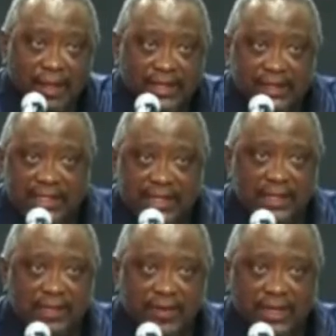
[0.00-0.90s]
as I
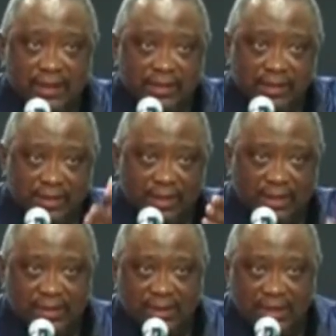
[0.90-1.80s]
said, even
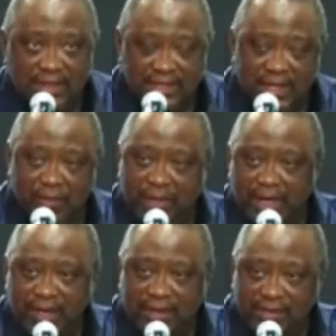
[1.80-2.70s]

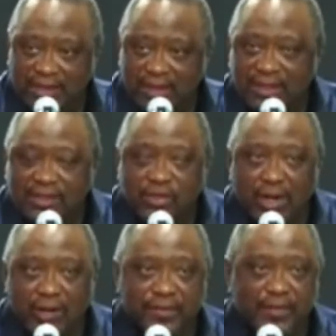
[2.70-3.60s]
December
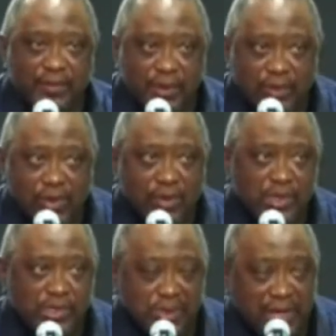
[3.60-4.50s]
12th, we were
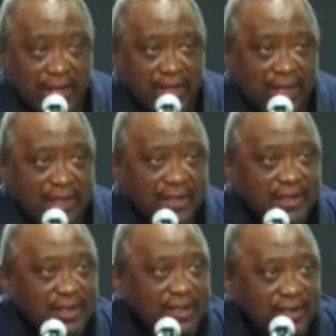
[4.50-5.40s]
all together.
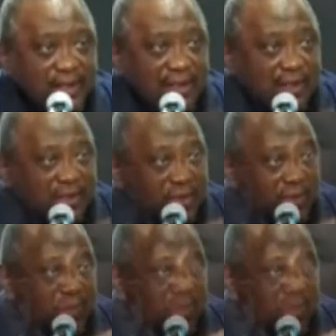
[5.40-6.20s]
No one